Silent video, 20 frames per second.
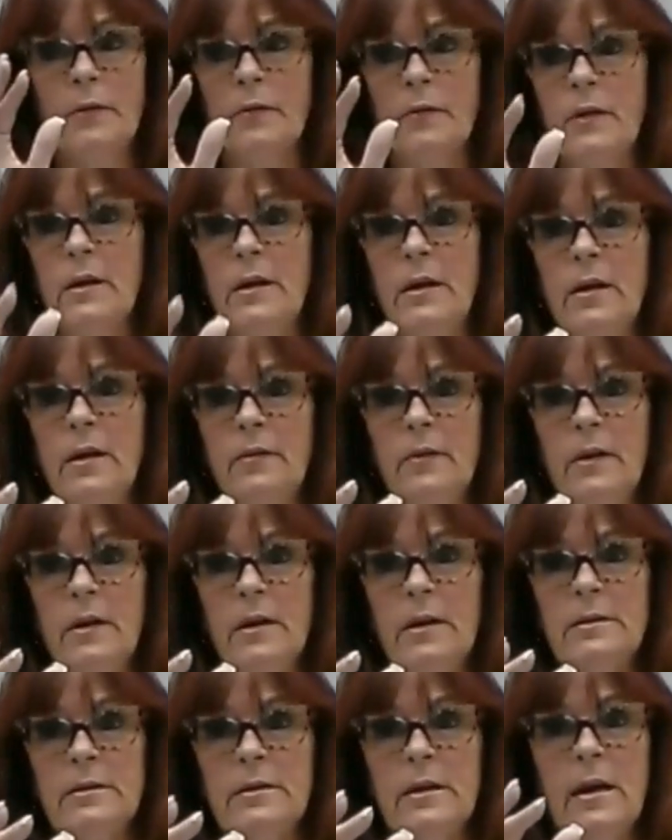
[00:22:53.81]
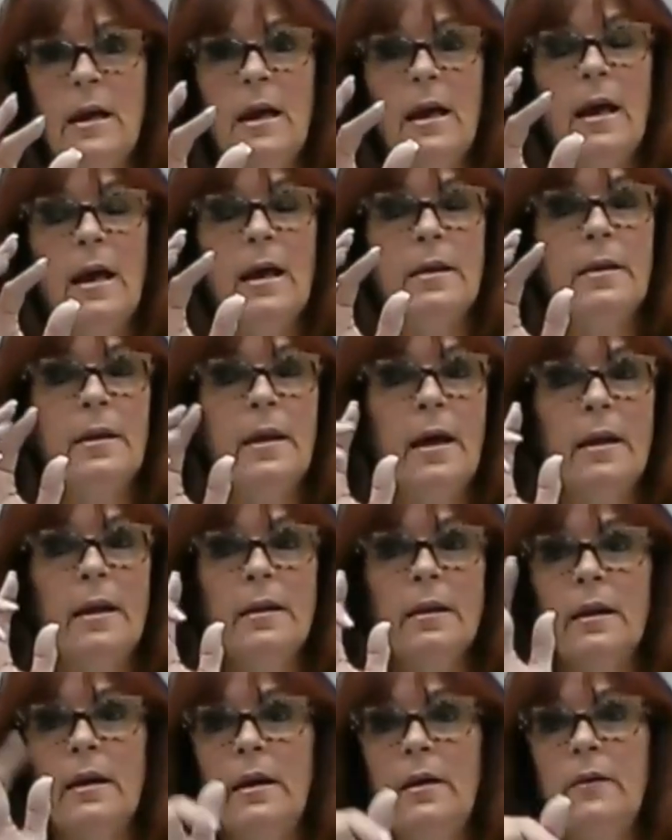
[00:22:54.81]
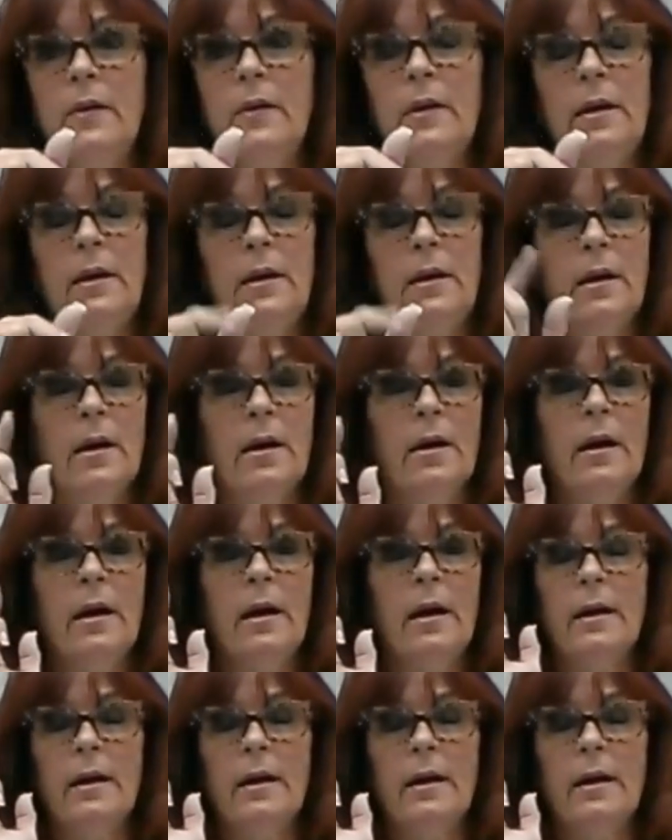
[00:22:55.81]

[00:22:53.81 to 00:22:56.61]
forgiveness, and then leaving here